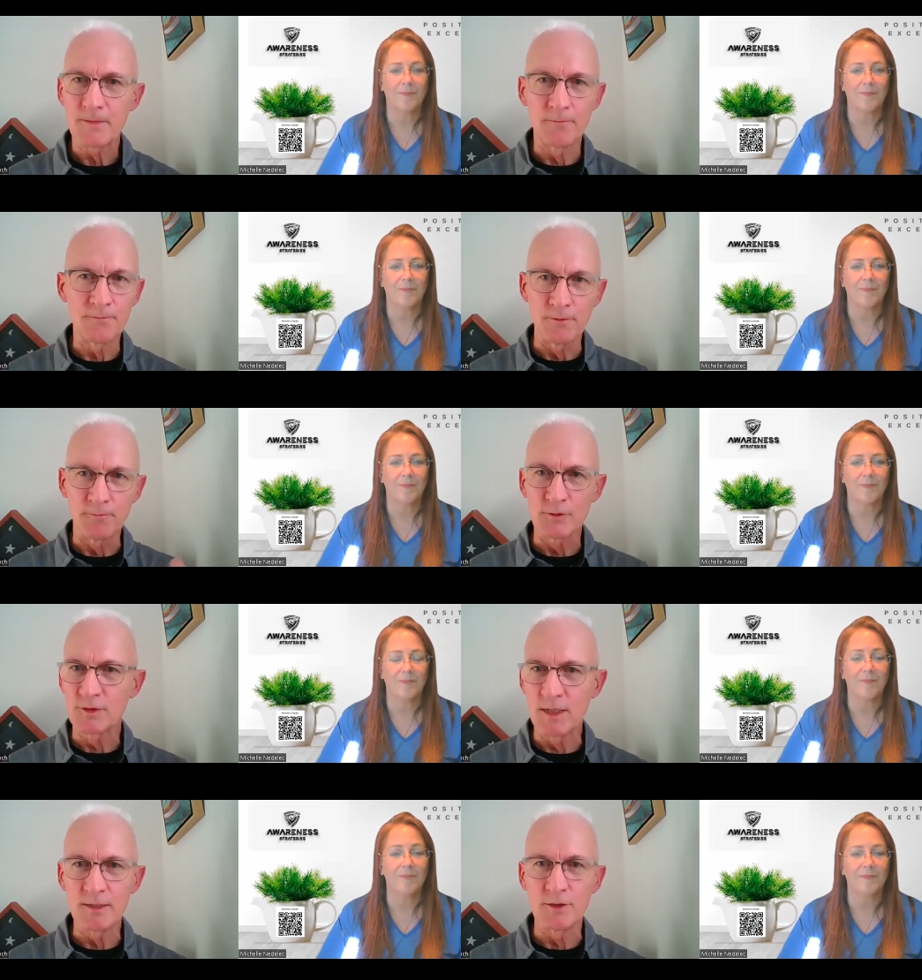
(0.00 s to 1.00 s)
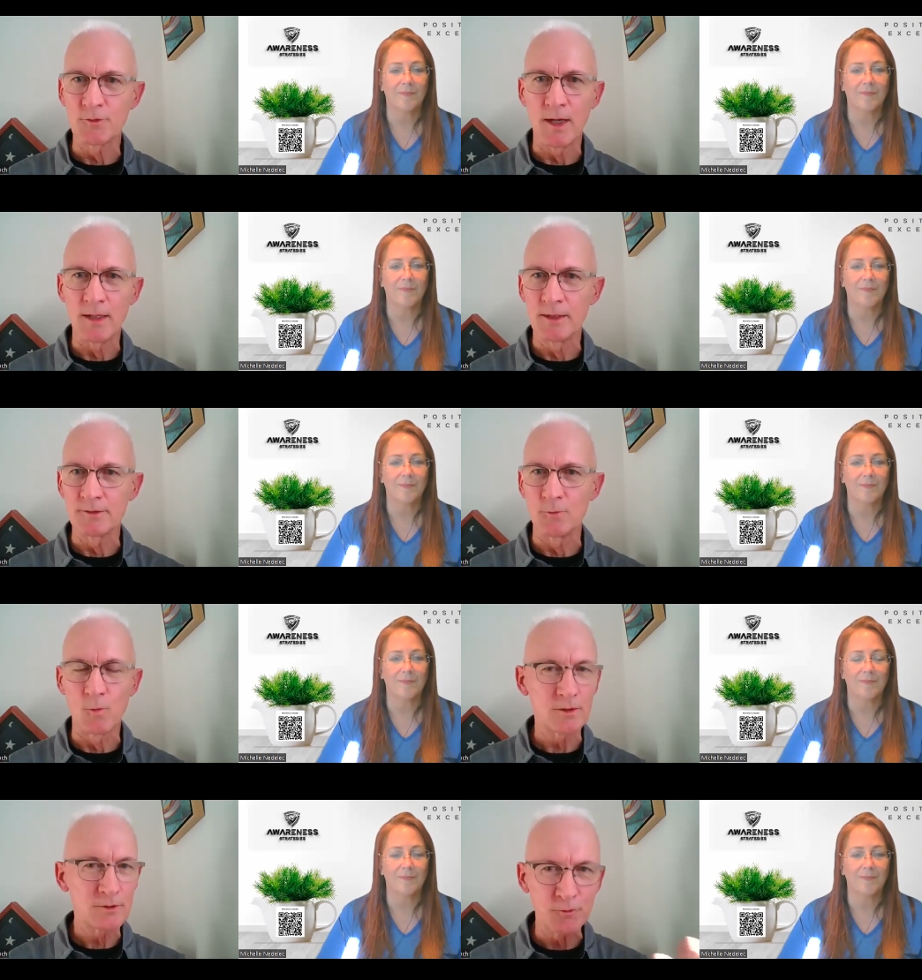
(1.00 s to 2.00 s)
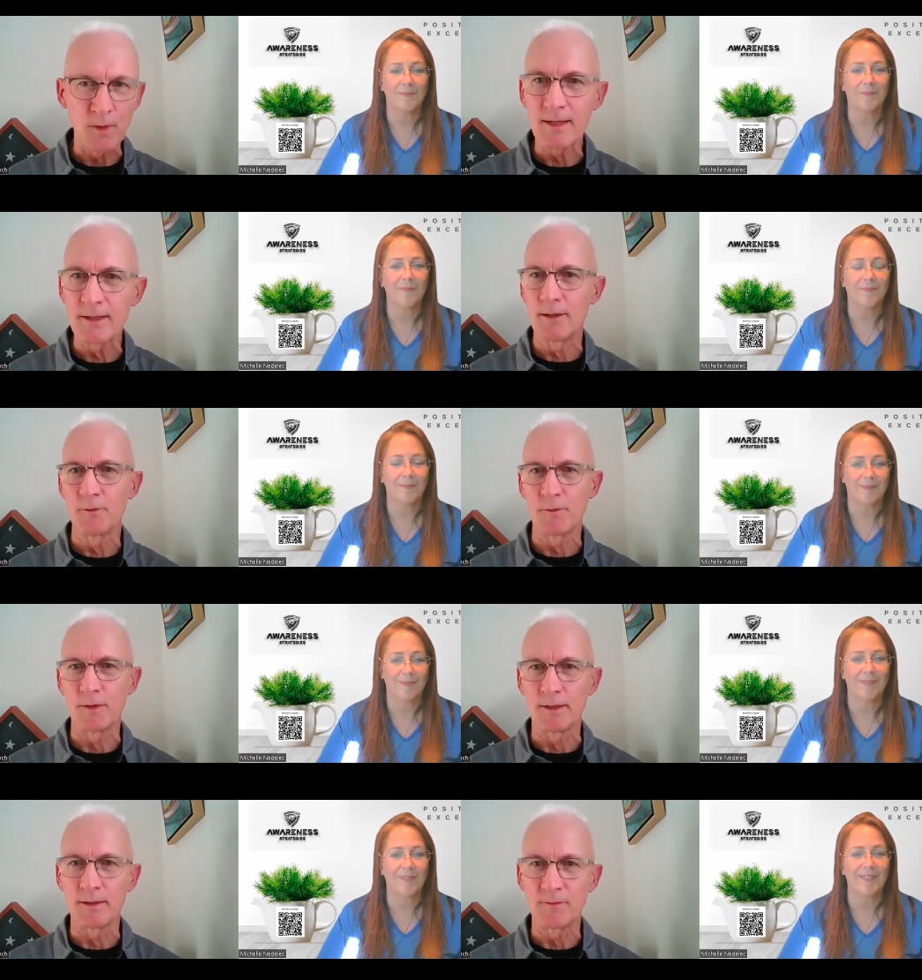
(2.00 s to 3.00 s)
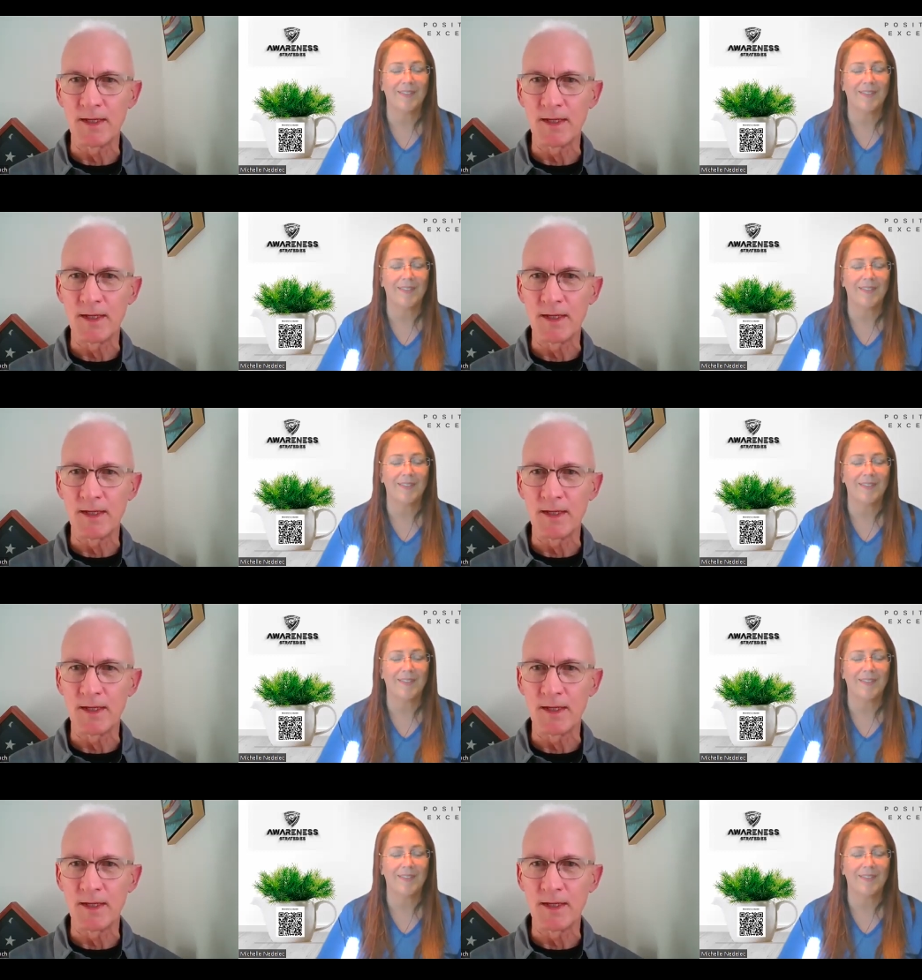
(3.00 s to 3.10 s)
Speaker 1: If the first thing you try doesn't work, try another thing. If